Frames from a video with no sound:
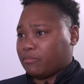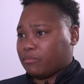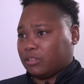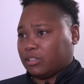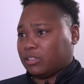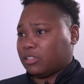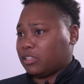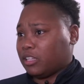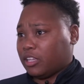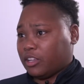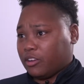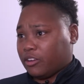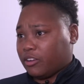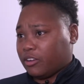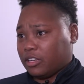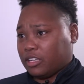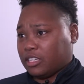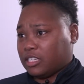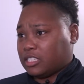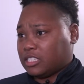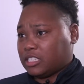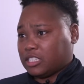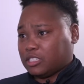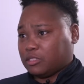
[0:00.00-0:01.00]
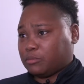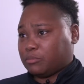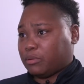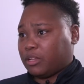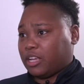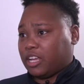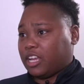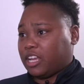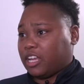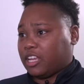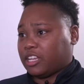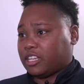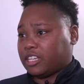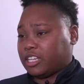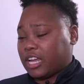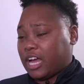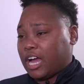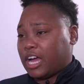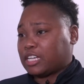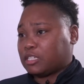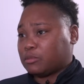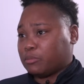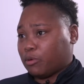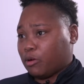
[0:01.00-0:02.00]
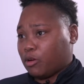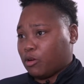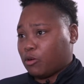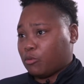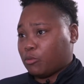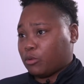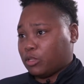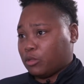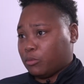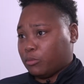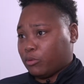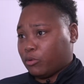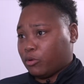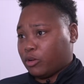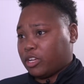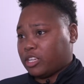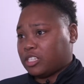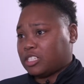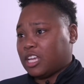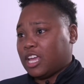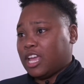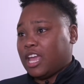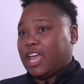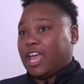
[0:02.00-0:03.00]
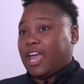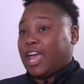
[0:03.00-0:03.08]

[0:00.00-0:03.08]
literally just playing dodgeball with the boys,